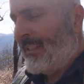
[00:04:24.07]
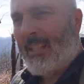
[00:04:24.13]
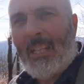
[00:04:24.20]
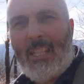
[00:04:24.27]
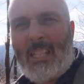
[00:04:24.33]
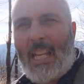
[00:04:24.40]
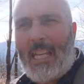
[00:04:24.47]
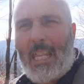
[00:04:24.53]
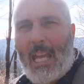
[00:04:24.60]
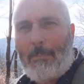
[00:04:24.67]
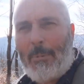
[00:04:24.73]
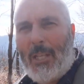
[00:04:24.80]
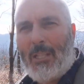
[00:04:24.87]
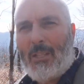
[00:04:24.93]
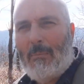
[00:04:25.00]
They say
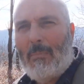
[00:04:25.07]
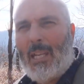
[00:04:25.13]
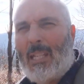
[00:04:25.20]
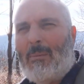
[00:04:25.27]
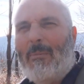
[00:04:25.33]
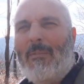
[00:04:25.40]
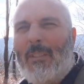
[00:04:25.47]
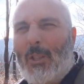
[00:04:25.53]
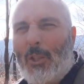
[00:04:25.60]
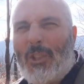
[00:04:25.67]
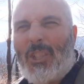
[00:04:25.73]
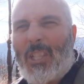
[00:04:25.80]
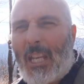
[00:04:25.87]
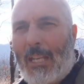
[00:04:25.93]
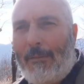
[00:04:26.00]
that because it makes them feel
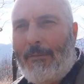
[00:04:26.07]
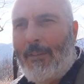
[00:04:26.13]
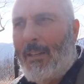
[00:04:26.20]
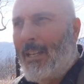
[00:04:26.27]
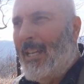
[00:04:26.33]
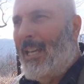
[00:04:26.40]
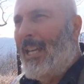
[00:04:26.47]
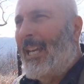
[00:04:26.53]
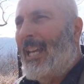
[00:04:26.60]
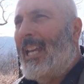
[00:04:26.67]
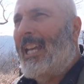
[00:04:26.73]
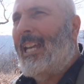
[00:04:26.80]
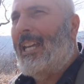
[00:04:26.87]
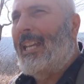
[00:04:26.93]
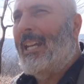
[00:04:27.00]
safe,
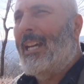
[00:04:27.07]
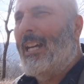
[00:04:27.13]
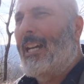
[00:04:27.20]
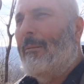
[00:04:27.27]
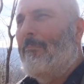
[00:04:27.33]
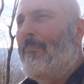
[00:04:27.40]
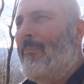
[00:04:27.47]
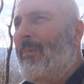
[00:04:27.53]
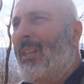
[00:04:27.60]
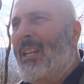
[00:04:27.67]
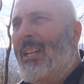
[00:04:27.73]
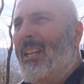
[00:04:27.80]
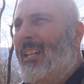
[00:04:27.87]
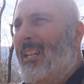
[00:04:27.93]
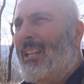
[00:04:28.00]
and
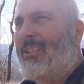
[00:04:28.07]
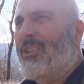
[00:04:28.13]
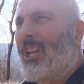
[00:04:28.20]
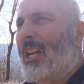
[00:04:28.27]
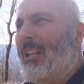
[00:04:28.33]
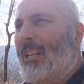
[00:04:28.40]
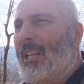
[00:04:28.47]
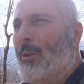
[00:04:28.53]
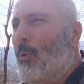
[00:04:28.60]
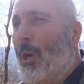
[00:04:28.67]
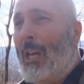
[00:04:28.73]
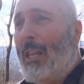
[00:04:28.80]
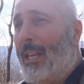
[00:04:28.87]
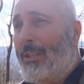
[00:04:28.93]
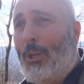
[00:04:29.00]
it's kind of like,
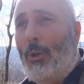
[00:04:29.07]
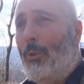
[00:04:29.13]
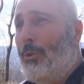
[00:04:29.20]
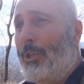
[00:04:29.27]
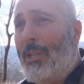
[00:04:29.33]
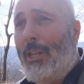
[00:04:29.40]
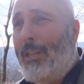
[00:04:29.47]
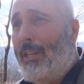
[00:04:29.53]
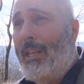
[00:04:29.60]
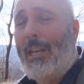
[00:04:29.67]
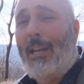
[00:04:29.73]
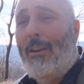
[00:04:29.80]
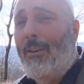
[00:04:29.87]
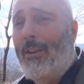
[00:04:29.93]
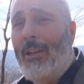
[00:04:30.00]
well, I told you, you
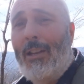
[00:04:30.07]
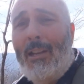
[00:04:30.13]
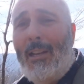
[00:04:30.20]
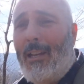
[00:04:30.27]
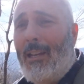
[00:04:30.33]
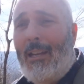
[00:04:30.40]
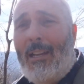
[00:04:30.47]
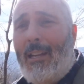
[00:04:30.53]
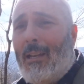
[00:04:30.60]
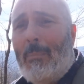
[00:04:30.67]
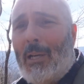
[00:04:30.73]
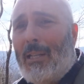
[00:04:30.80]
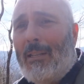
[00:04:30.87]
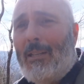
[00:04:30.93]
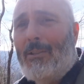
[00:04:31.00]
know.
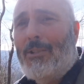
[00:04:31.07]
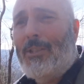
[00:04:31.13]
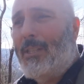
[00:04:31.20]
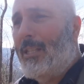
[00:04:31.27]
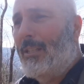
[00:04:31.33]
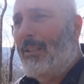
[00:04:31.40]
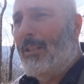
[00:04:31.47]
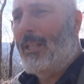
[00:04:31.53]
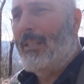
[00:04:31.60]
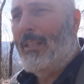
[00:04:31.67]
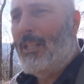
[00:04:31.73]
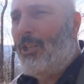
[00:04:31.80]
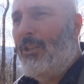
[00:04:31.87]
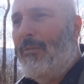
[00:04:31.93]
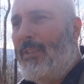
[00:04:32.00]
But here's the deal.
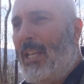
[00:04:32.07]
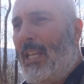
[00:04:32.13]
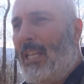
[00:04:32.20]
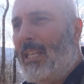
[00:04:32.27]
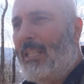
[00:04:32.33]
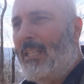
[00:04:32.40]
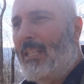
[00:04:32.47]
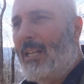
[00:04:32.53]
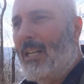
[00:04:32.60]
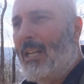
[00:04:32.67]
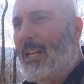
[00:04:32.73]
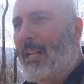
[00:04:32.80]
Unless you've taken